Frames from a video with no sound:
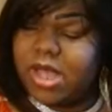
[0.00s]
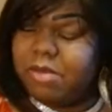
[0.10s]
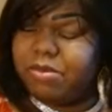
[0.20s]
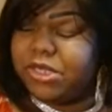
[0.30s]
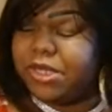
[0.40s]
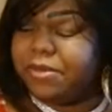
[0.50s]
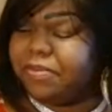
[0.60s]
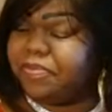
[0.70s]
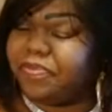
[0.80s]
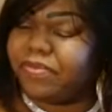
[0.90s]
type of shit.
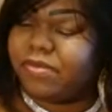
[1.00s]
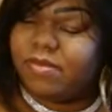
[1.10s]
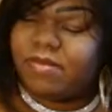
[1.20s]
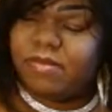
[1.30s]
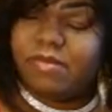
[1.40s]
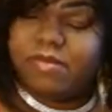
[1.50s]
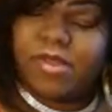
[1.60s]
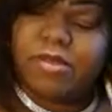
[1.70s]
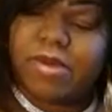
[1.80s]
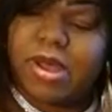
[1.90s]

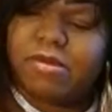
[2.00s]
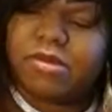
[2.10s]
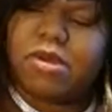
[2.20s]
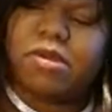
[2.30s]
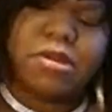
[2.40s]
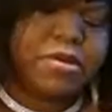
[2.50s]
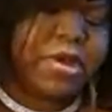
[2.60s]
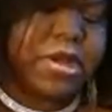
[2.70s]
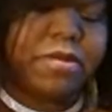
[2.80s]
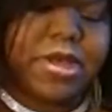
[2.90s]
That's what I was gonna do
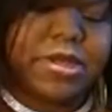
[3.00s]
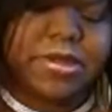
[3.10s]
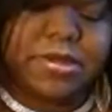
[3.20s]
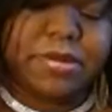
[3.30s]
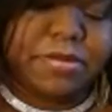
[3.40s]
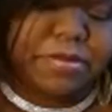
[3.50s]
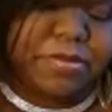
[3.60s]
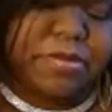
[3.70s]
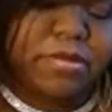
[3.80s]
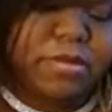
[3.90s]
anyways.
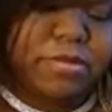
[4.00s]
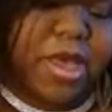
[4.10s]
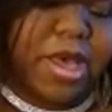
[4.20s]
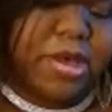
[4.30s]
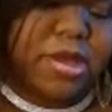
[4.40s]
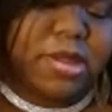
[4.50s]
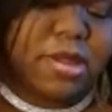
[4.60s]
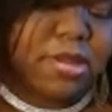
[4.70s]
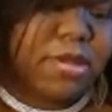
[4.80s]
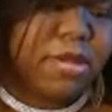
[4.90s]
Yeah,
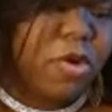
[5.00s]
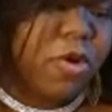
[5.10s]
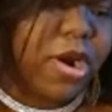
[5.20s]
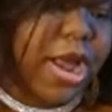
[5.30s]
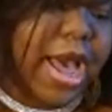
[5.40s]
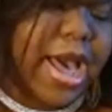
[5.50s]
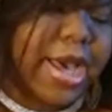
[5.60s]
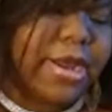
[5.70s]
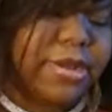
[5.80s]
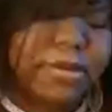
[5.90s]
Lord
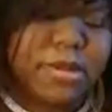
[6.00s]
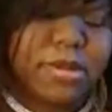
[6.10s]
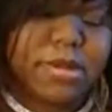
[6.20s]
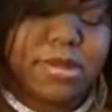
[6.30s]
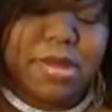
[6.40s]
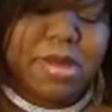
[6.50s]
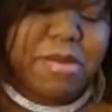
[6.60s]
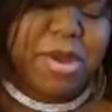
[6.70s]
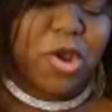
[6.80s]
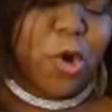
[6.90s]
God.
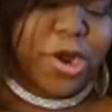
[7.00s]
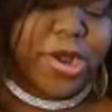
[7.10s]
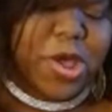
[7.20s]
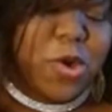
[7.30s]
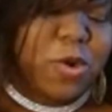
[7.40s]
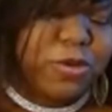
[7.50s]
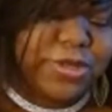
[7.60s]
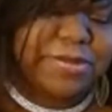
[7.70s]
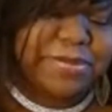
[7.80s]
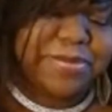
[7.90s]
My Lord knows.
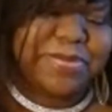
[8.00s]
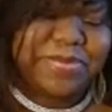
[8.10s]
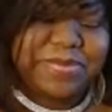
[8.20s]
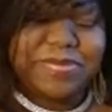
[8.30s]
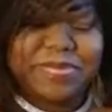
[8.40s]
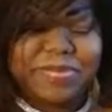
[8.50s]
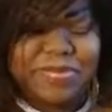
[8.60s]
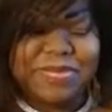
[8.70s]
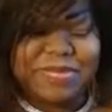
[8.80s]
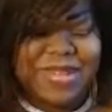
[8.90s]

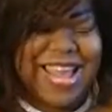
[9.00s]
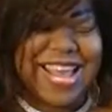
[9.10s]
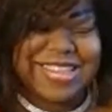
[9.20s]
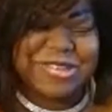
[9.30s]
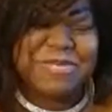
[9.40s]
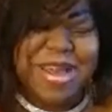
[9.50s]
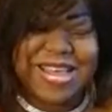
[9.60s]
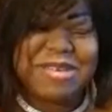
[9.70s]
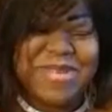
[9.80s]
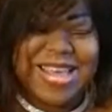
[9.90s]
I got
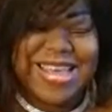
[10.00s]
Tupac in my